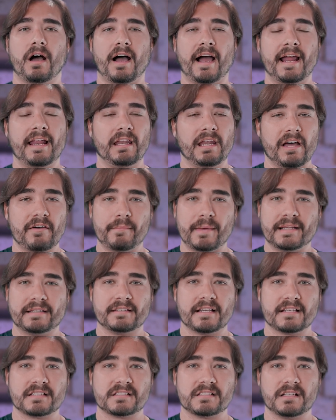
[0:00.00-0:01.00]
I love my
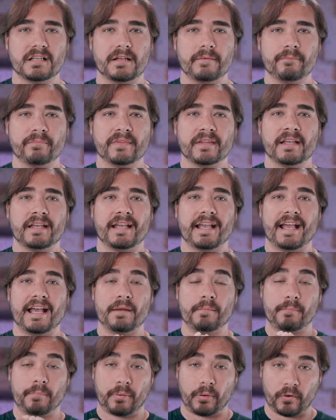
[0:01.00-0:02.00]
Tesla
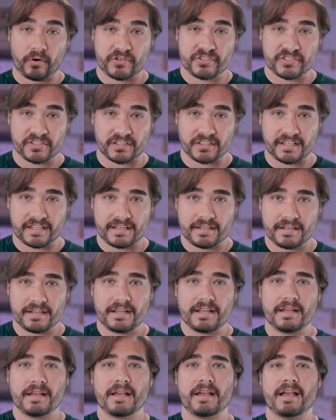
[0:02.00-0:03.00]
and personally,
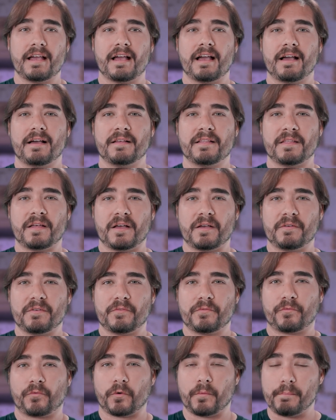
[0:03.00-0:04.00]

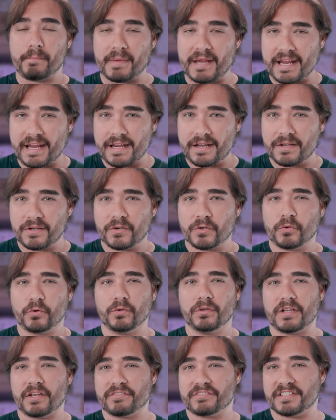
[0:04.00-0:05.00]
for me,
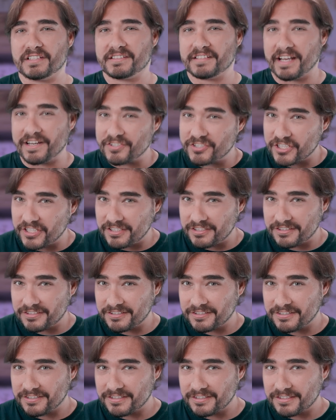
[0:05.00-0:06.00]
who loves attention
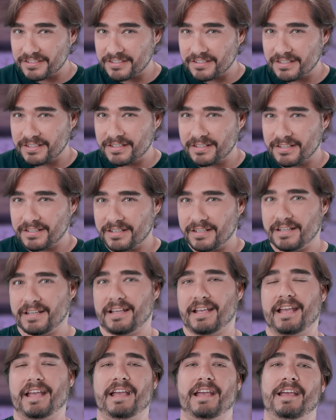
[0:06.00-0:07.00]

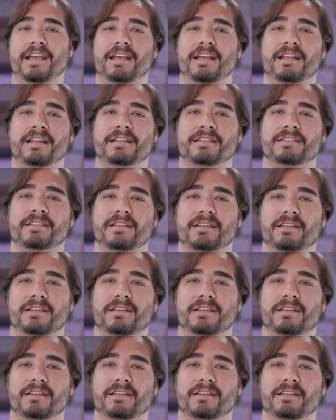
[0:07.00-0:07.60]
and